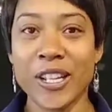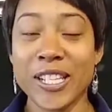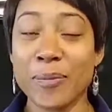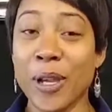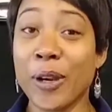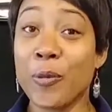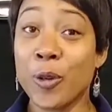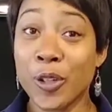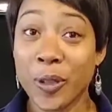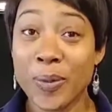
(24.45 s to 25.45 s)
It's Mary
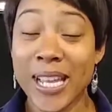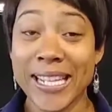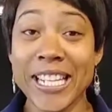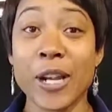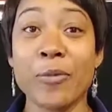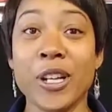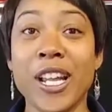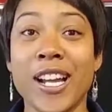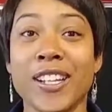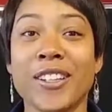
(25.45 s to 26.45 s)
Williams at Tameron
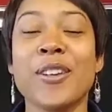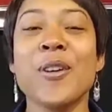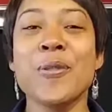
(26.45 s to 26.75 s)
Honda,